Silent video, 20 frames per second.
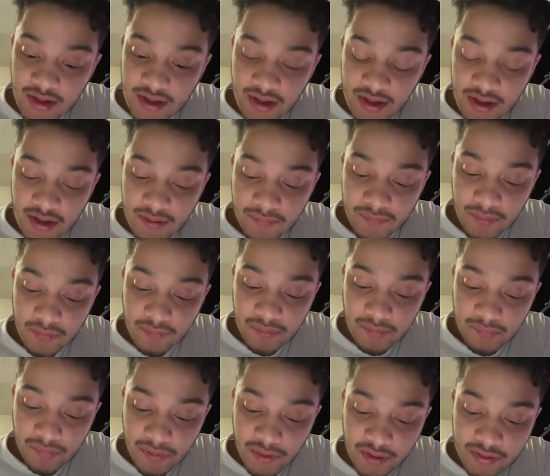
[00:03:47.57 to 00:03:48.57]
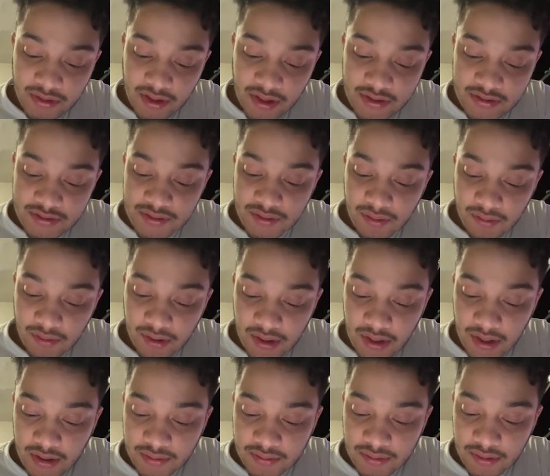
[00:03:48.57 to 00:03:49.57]
and when we plug that into our
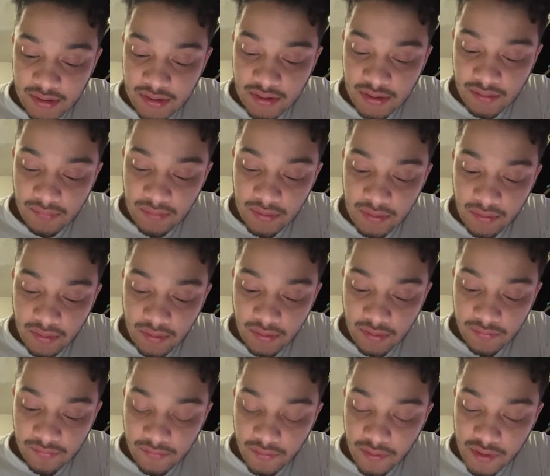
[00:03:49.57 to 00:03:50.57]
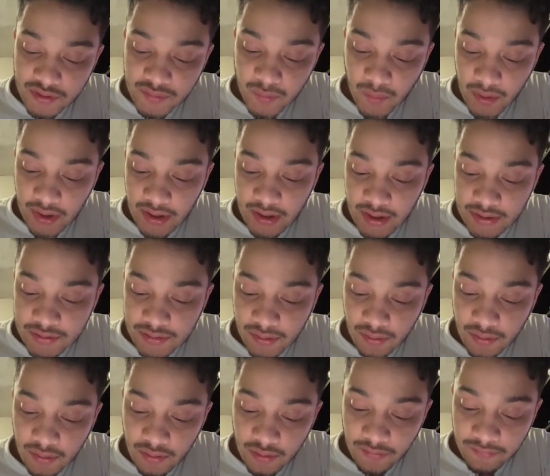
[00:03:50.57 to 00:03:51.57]
calculator we of course we get a
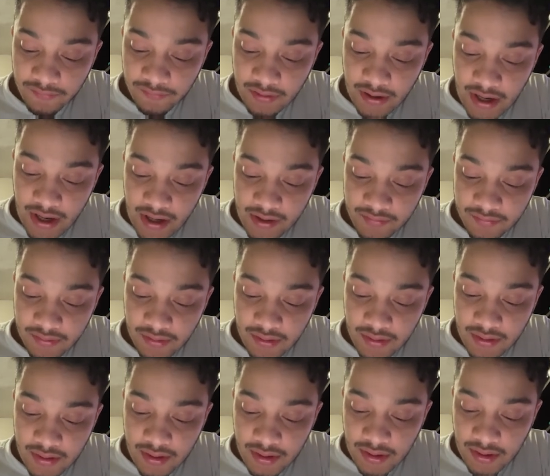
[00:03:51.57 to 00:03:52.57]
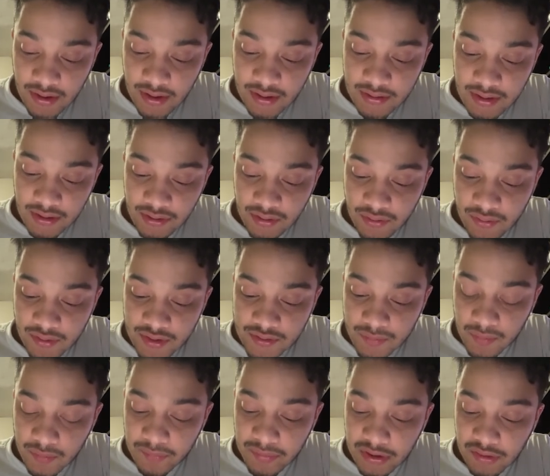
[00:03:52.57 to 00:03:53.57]
total of 5 and the
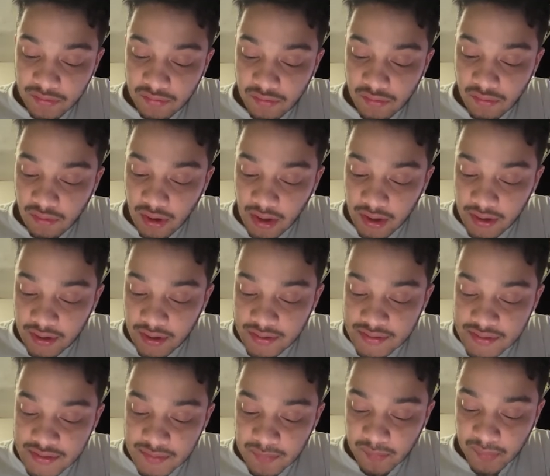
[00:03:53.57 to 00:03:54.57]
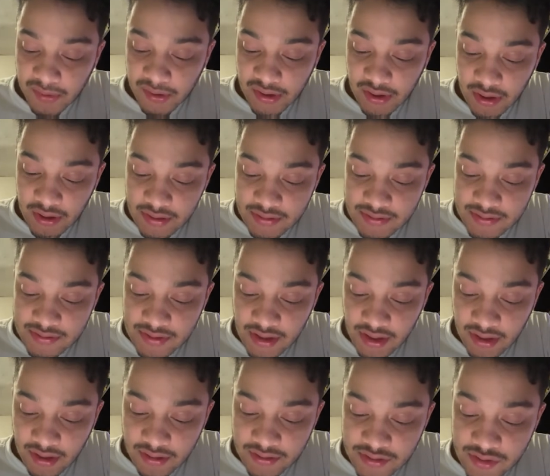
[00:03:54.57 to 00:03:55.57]
units will be radians per
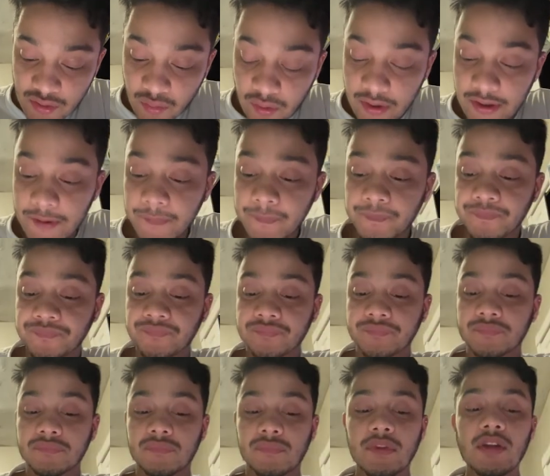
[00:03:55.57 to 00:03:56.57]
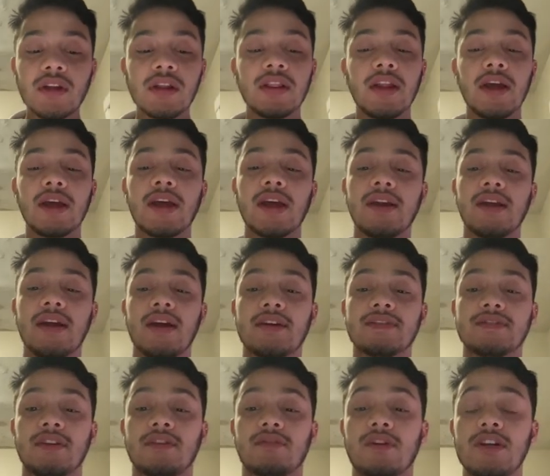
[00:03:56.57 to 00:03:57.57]
second squared like any
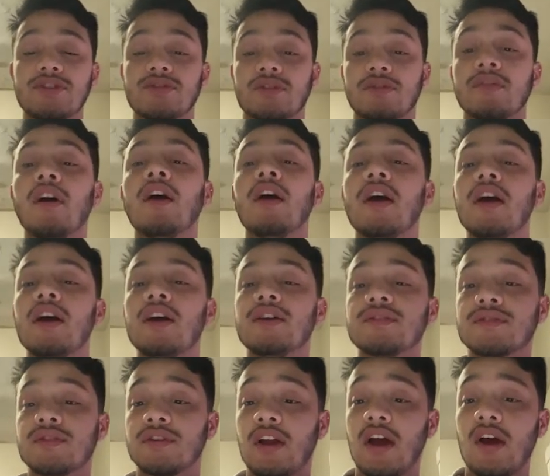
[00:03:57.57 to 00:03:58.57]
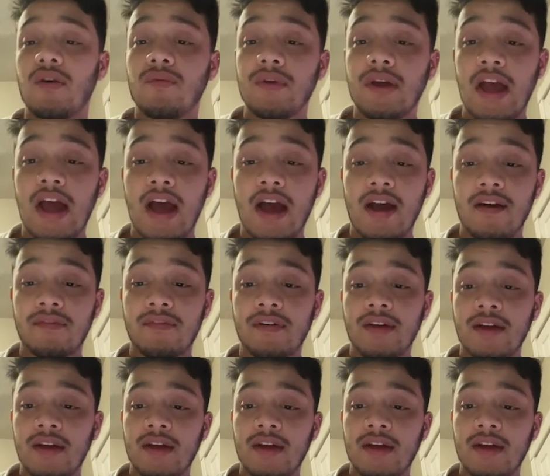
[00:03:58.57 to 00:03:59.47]
acceleration so now we have